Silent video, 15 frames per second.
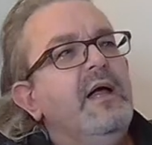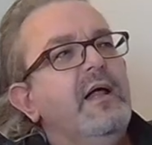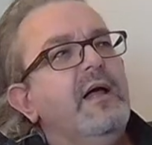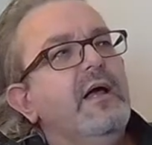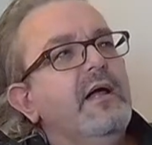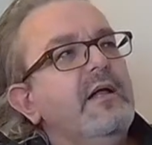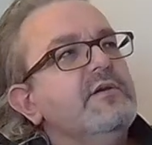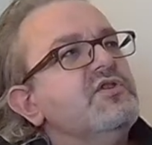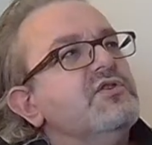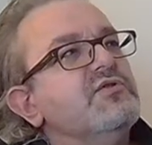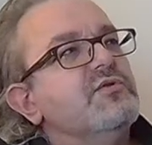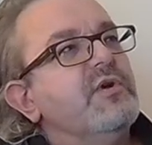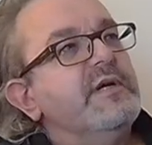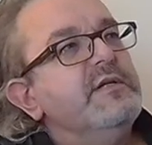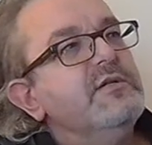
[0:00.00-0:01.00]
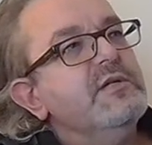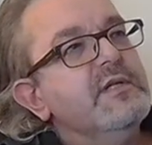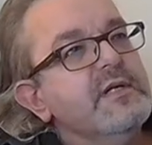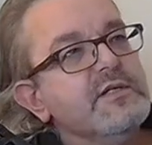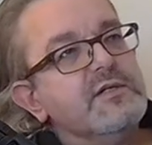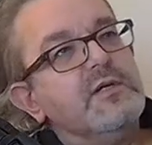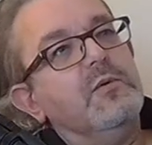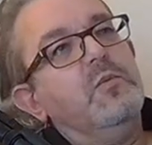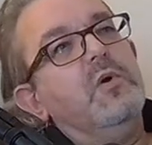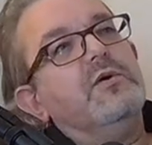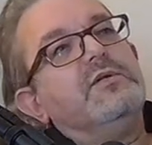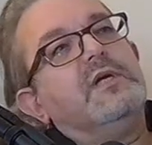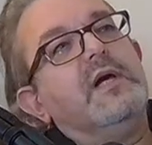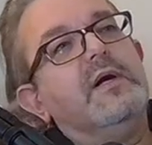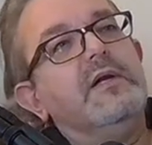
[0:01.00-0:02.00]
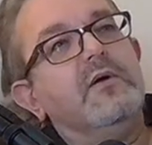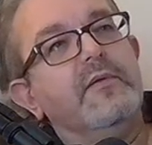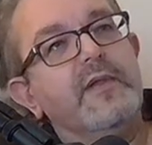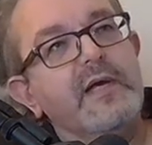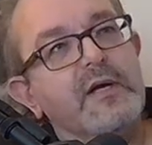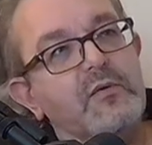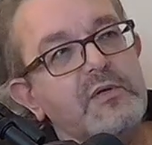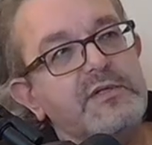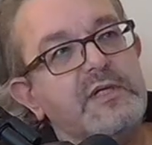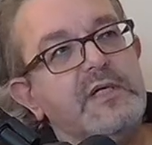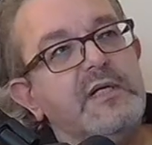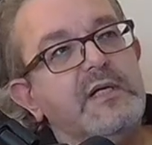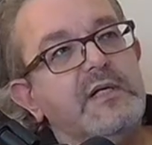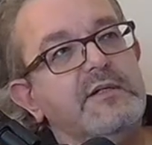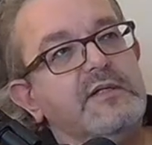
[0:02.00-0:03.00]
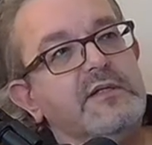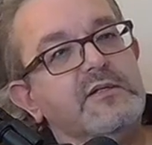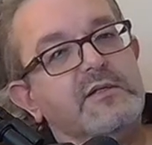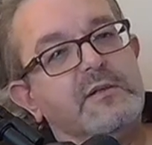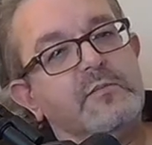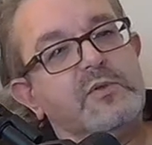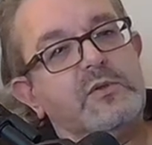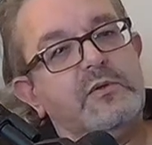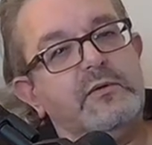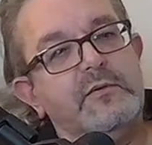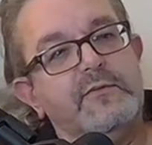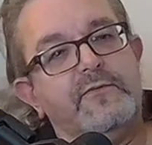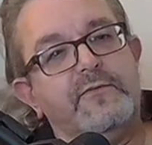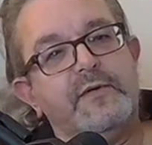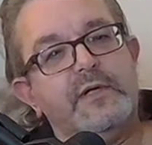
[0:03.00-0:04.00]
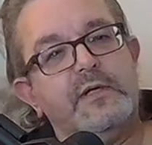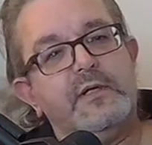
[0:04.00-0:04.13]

That's strange, isn't it? So what's going on there? Is it some sort of